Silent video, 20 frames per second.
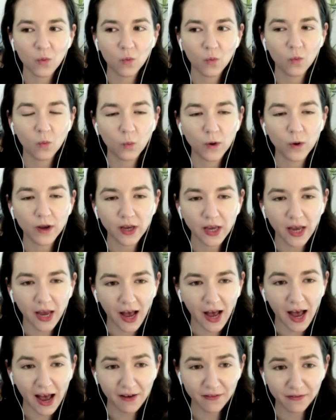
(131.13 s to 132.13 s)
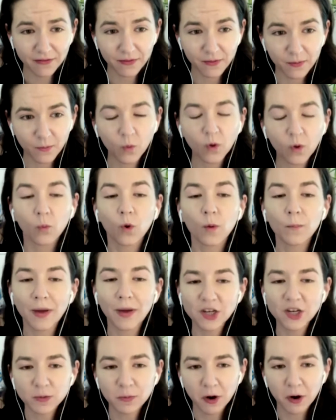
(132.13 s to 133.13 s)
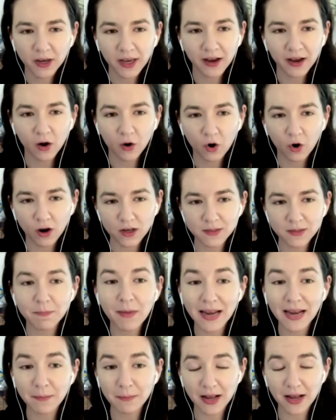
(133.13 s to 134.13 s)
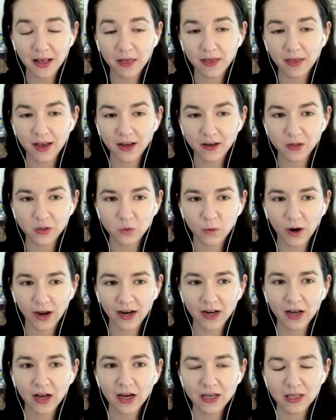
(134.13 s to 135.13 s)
we're benchmarking across many things, right?